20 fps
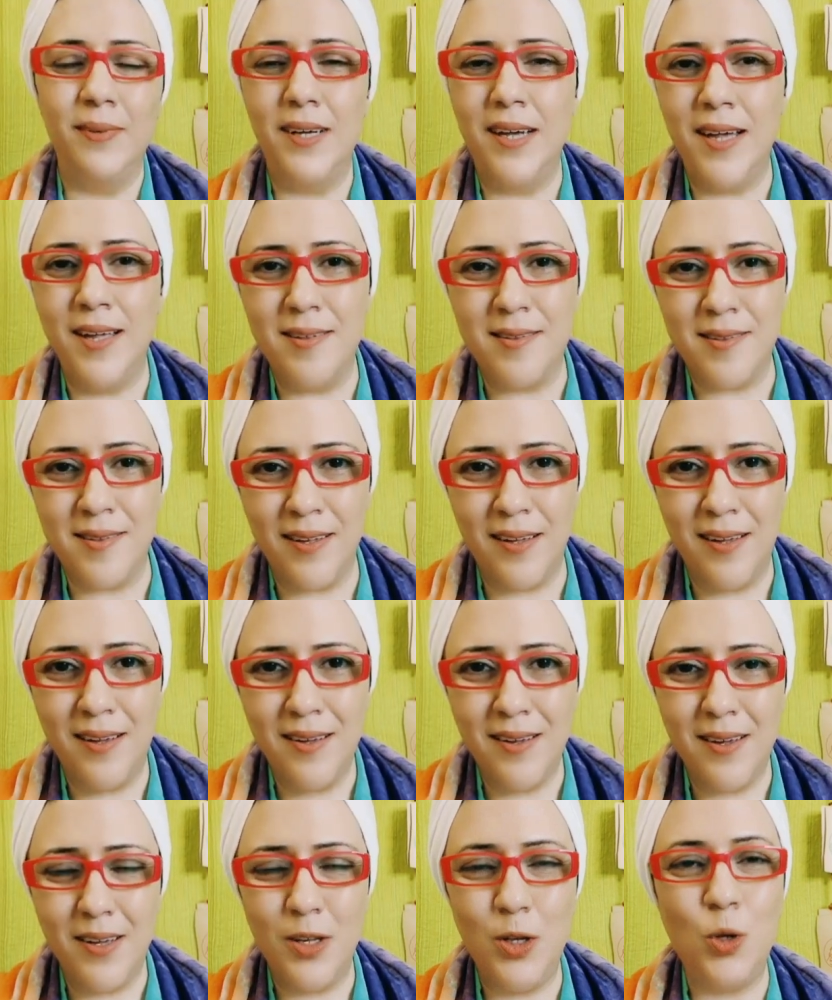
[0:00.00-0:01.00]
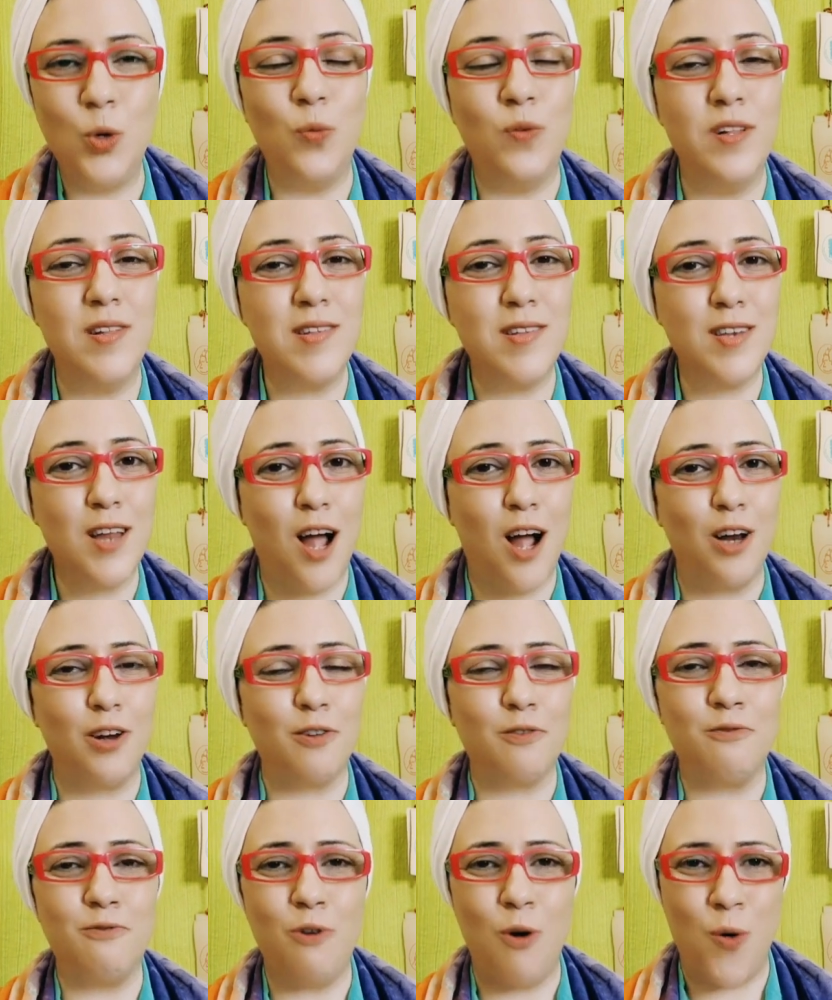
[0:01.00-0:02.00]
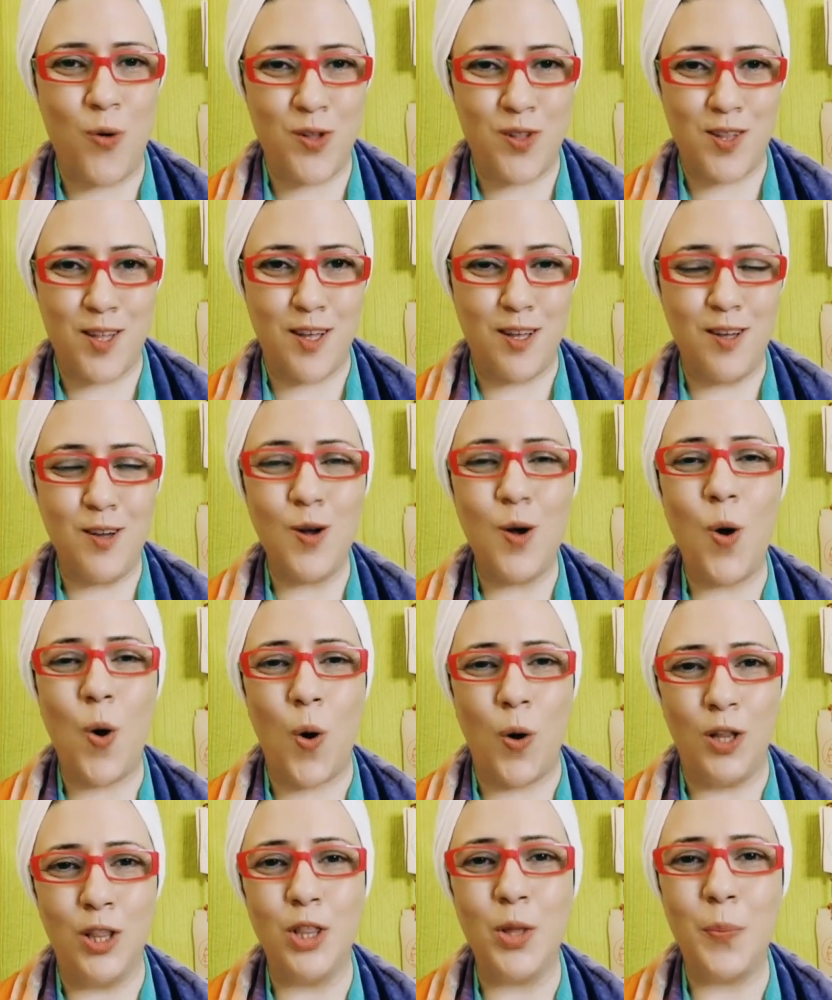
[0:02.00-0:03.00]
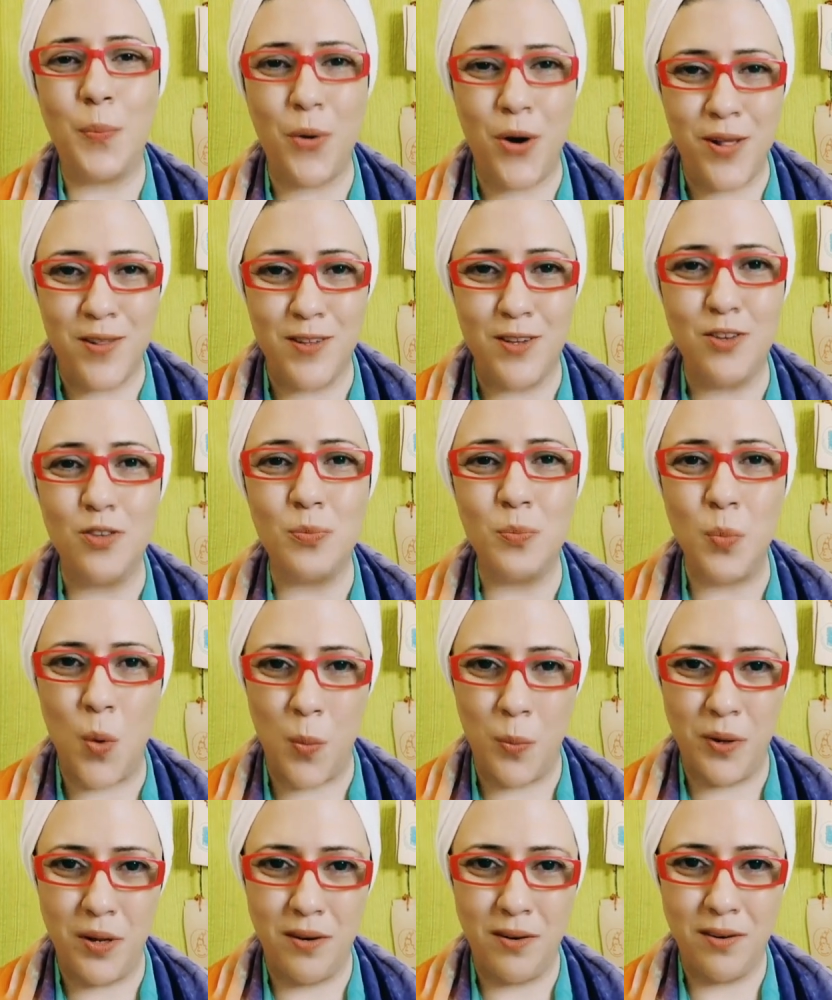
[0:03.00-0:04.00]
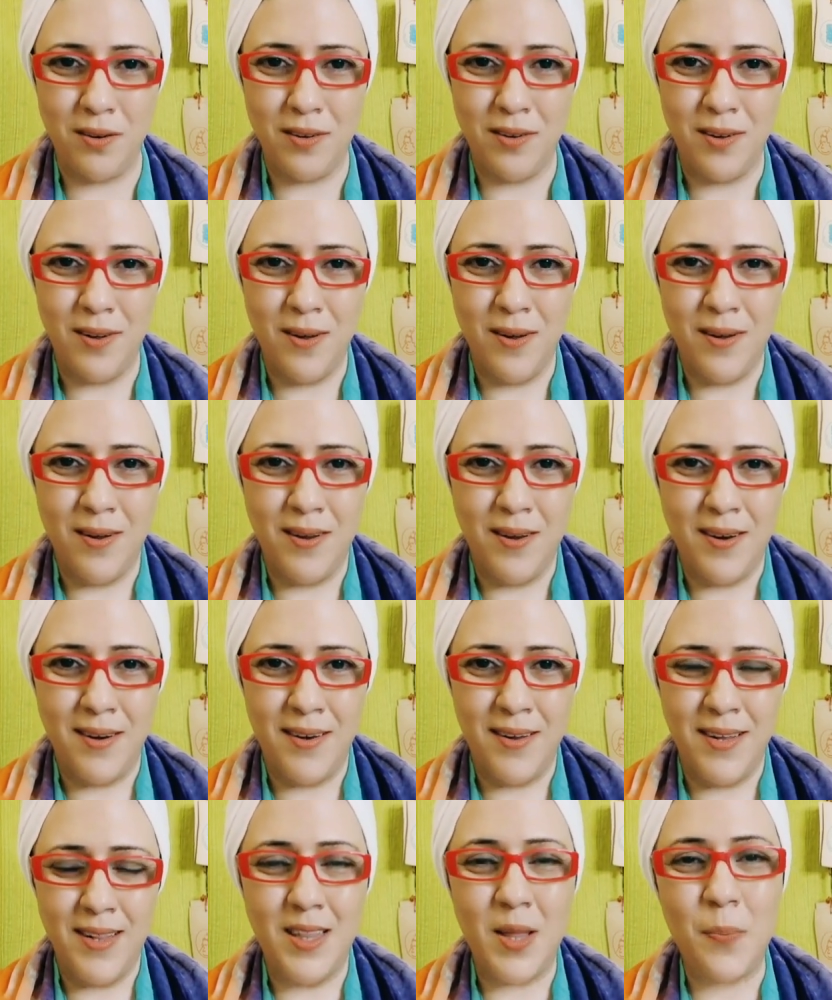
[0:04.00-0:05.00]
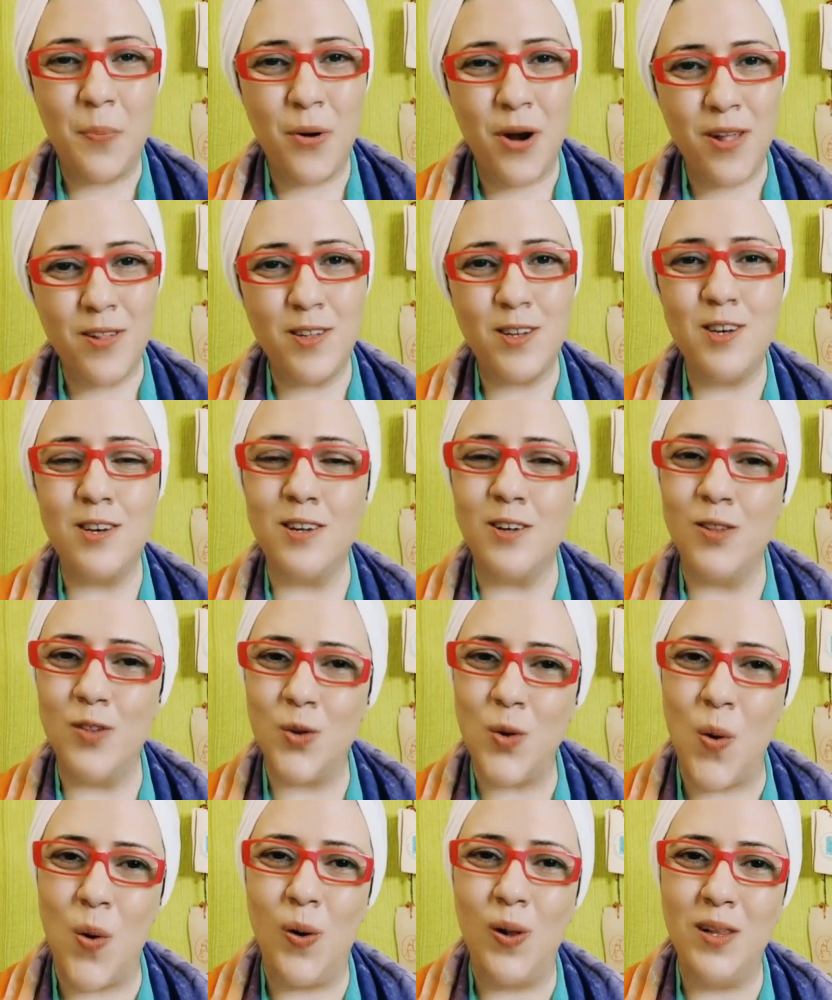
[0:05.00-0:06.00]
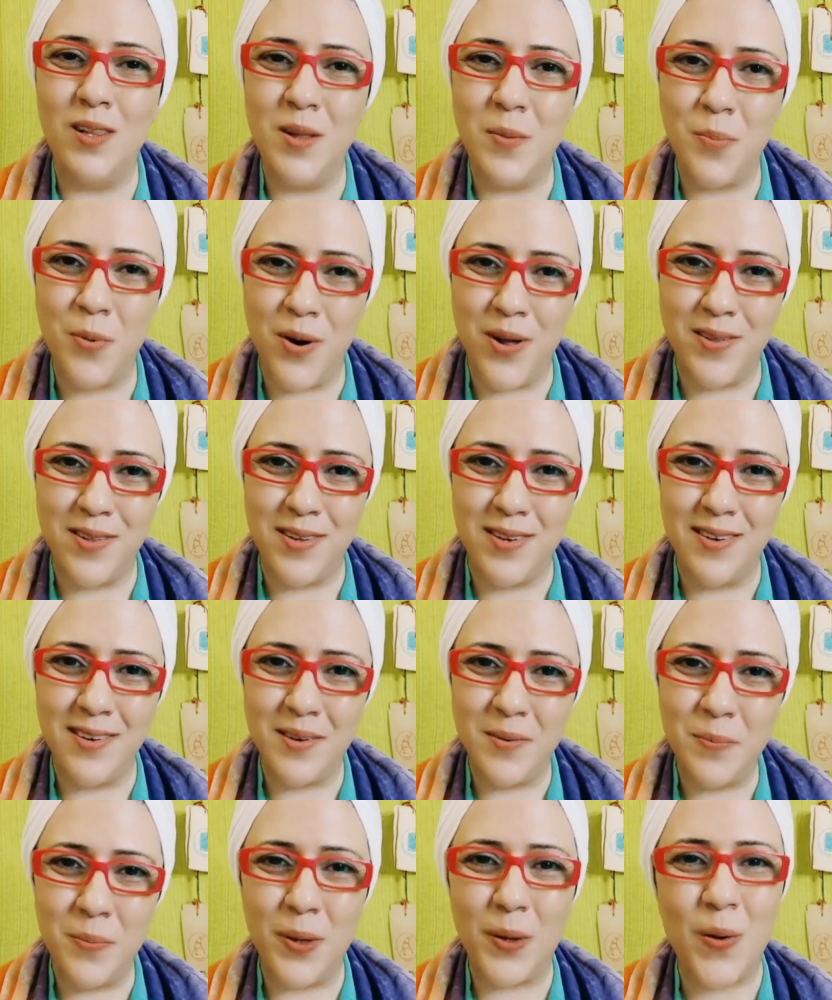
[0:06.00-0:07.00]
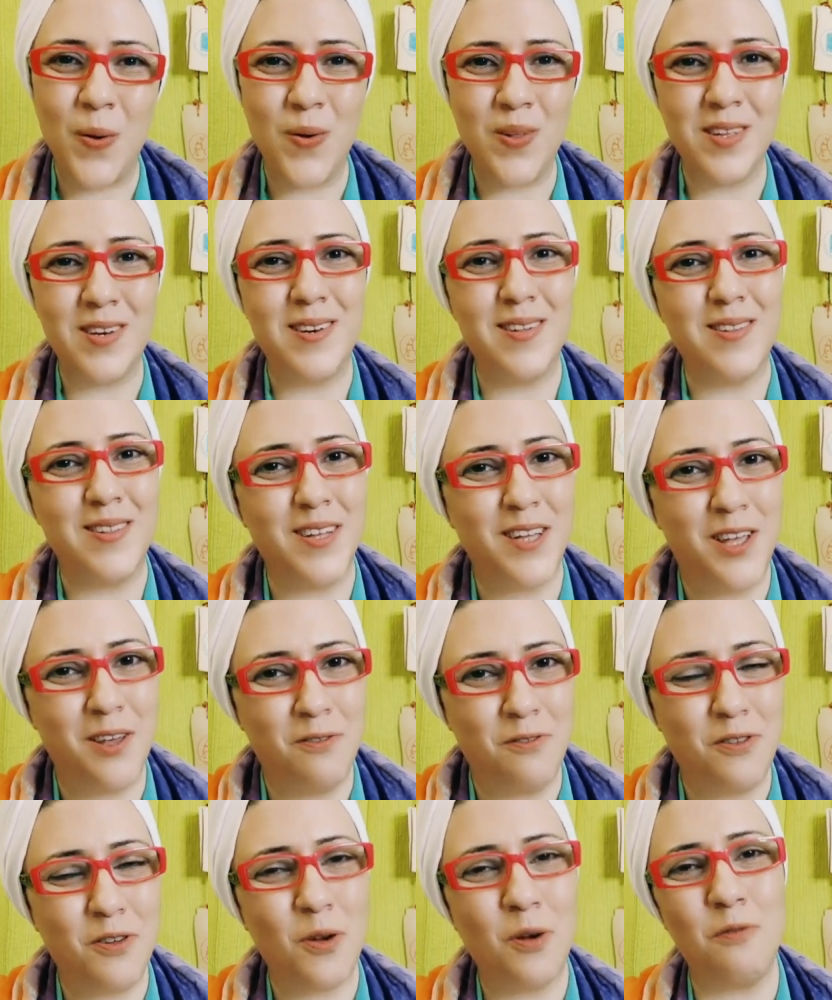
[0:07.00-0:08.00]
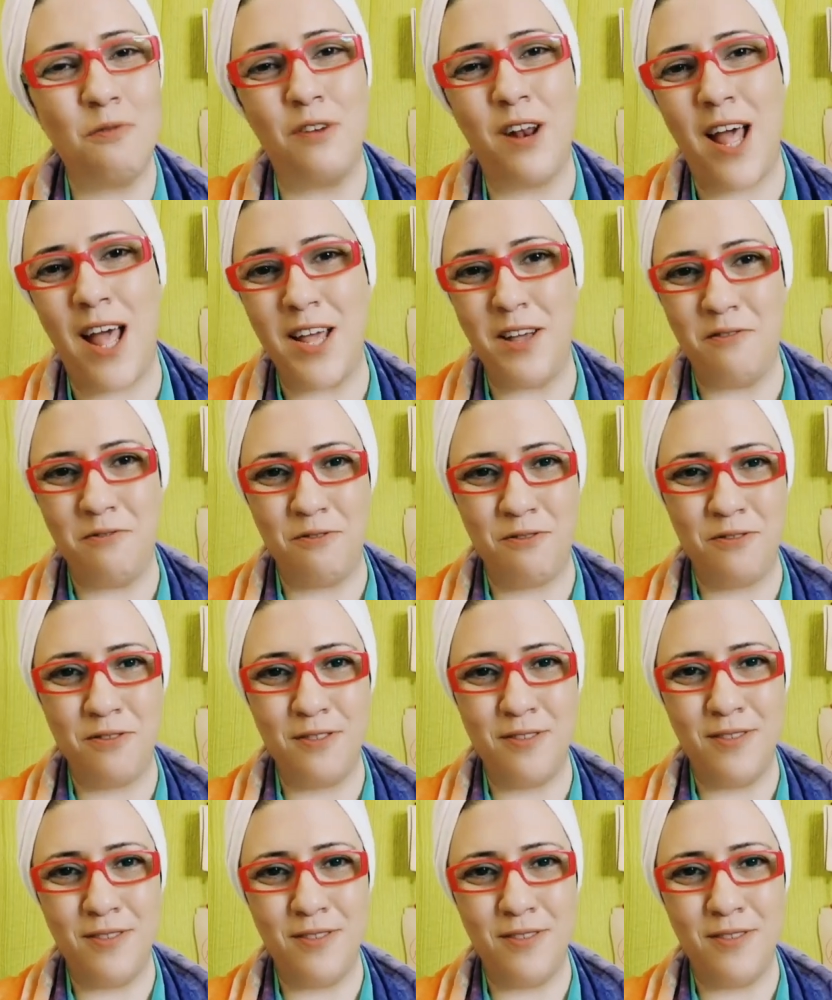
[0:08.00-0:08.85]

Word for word: Is you will start focusing on the present moment. The present is called the present because it is the gift of life.